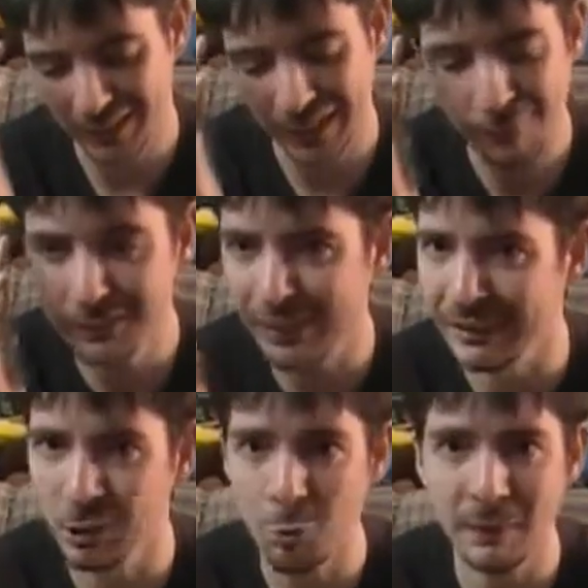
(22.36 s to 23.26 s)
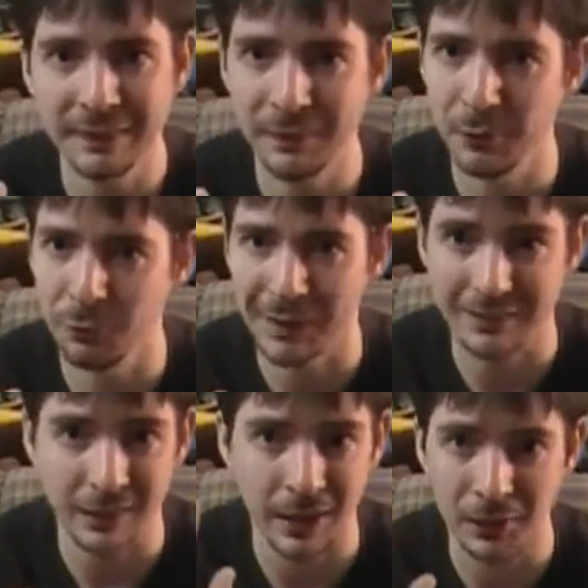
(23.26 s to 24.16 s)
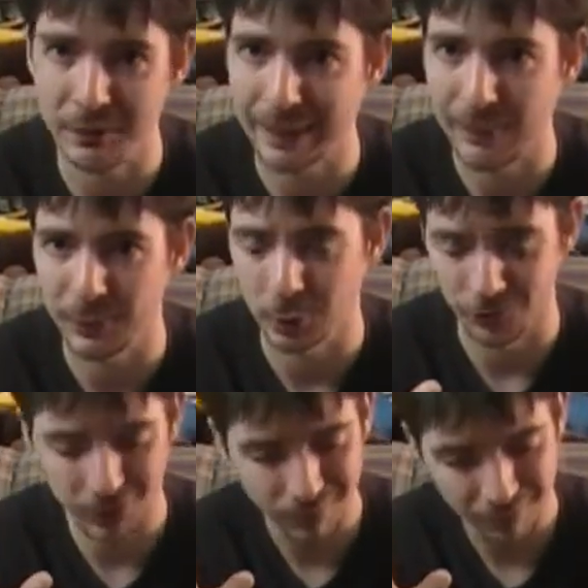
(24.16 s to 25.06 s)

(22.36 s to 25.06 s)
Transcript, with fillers: I've, I know I've said this phrase a hundred times over.